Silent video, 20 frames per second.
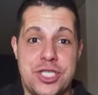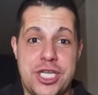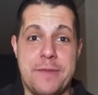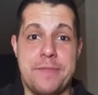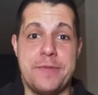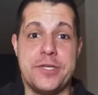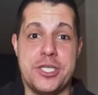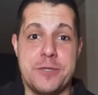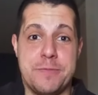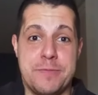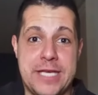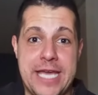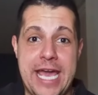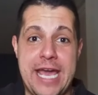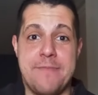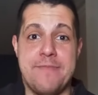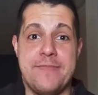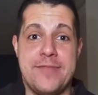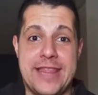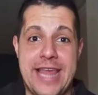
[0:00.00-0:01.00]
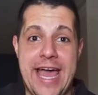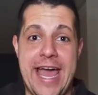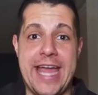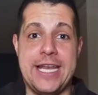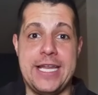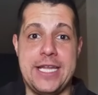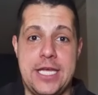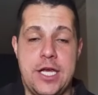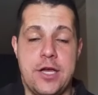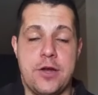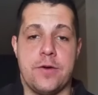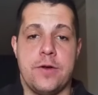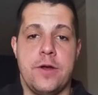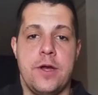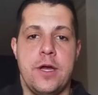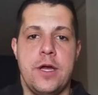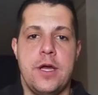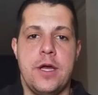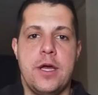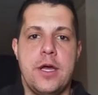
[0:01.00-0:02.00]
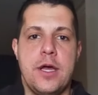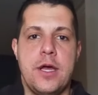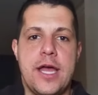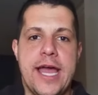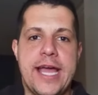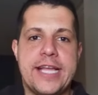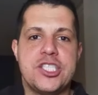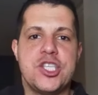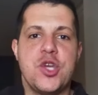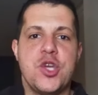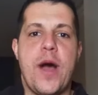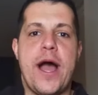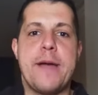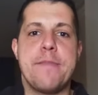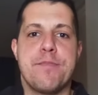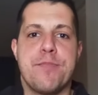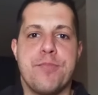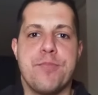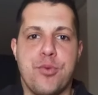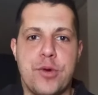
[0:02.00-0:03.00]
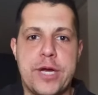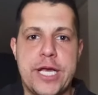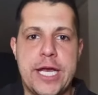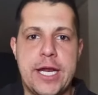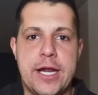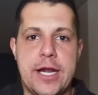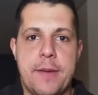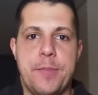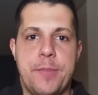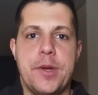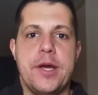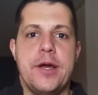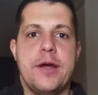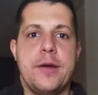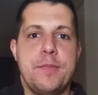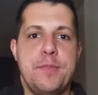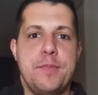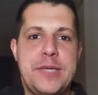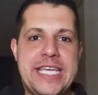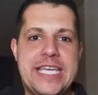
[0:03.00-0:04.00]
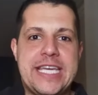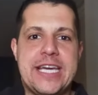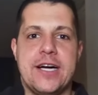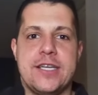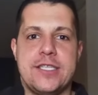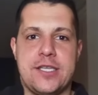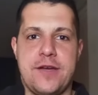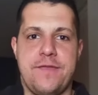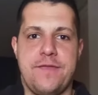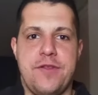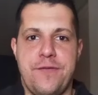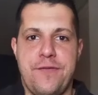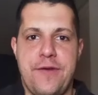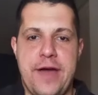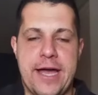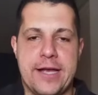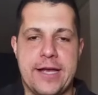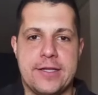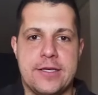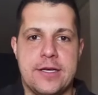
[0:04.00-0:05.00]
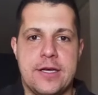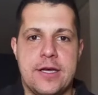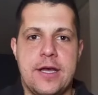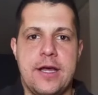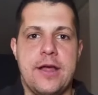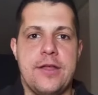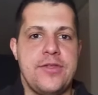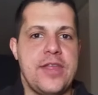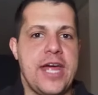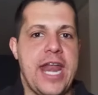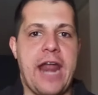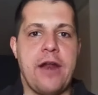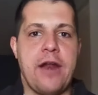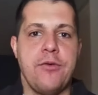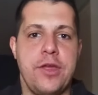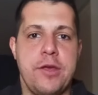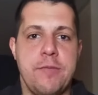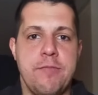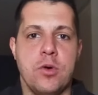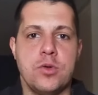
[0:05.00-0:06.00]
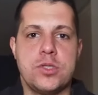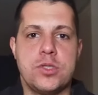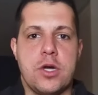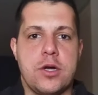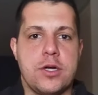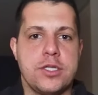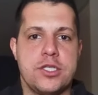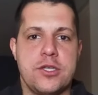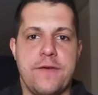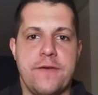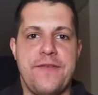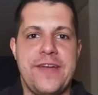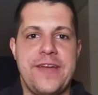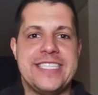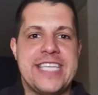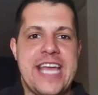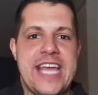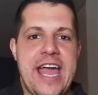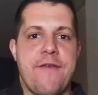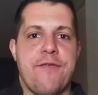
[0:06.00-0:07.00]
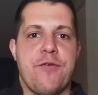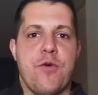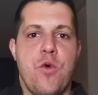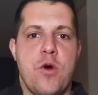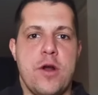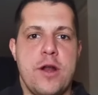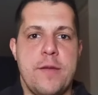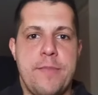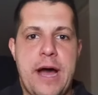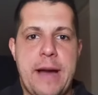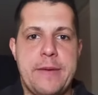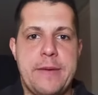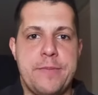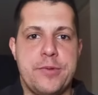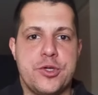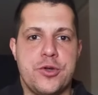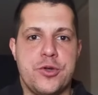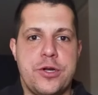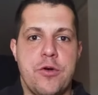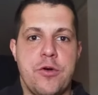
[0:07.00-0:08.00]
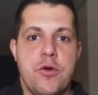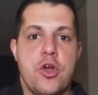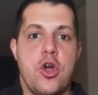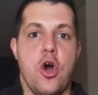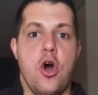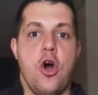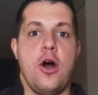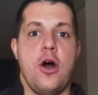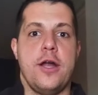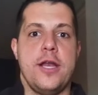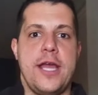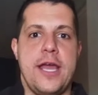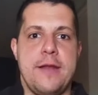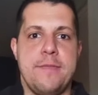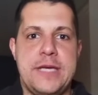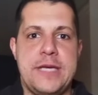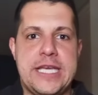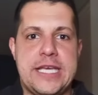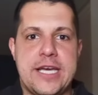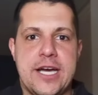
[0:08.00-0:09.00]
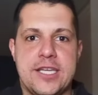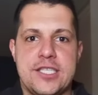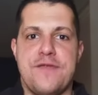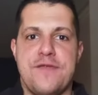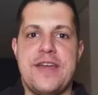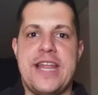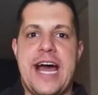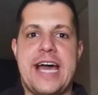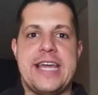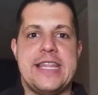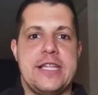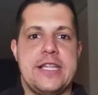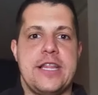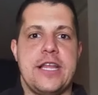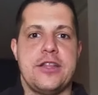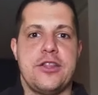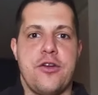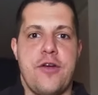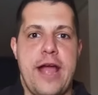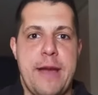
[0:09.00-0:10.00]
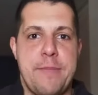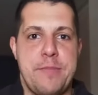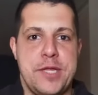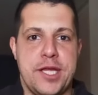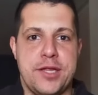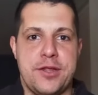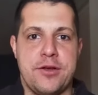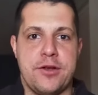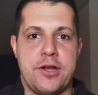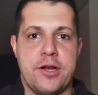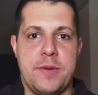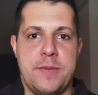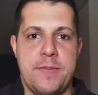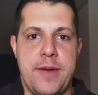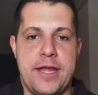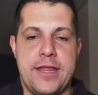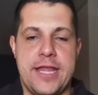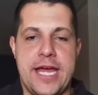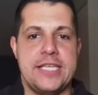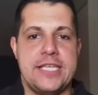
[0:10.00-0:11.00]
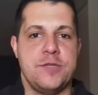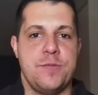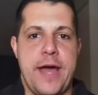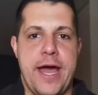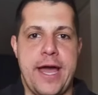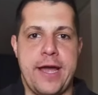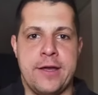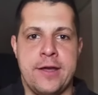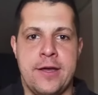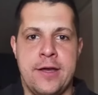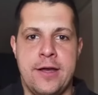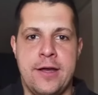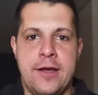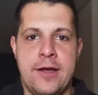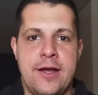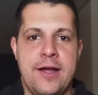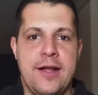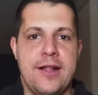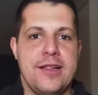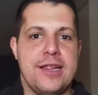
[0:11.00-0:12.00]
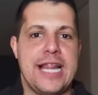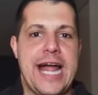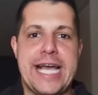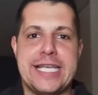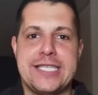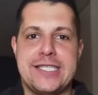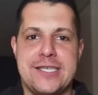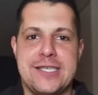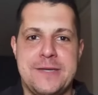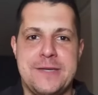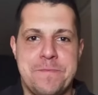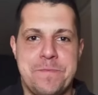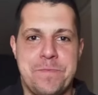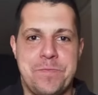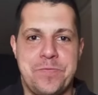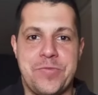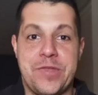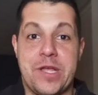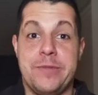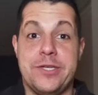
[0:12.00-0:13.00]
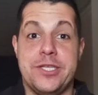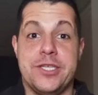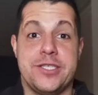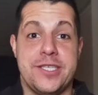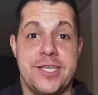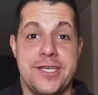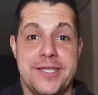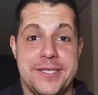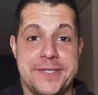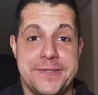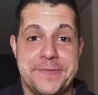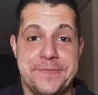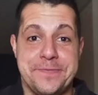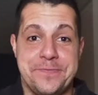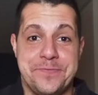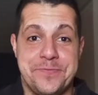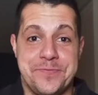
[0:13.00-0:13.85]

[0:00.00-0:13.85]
championship game that year. And so I bring it up because of the fact that I don't think most Arkansas fans ever wanted Bobby Petrino gone and because of it I think that they're happy that they're going to be that he's back. Lastly, let me just say this.